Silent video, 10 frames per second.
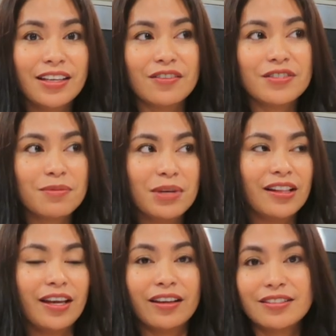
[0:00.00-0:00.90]
gives
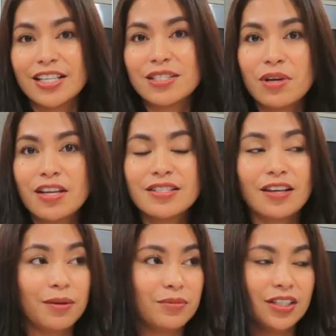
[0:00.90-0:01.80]
me like six
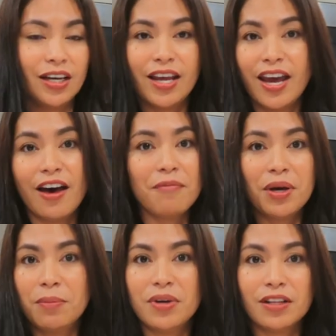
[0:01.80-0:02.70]
minutes I'm done I have
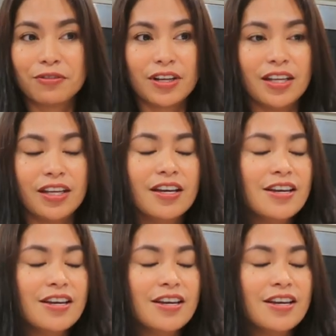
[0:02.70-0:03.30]
my meal ready